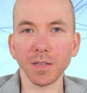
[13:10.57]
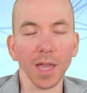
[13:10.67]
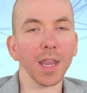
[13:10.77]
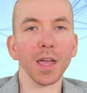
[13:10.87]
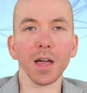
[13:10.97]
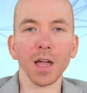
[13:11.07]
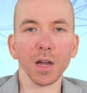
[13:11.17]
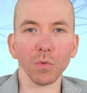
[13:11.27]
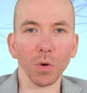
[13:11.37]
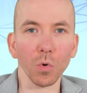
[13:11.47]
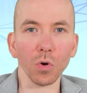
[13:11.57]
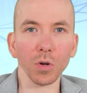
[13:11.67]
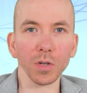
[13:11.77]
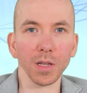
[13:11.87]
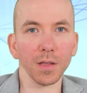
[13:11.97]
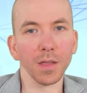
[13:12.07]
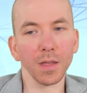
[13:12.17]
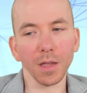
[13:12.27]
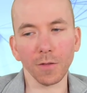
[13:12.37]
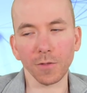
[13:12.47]
gaining a higher reward
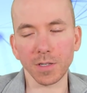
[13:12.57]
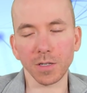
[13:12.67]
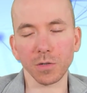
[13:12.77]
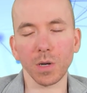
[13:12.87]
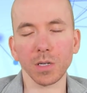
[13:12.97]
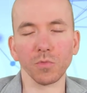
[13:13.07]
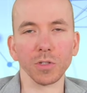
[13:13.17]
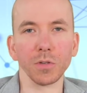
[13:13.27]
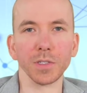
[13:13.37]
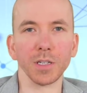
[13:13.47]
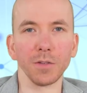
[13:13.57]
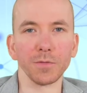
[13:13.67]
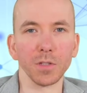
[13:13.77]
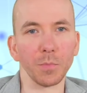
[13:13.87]
if the situation resolves itself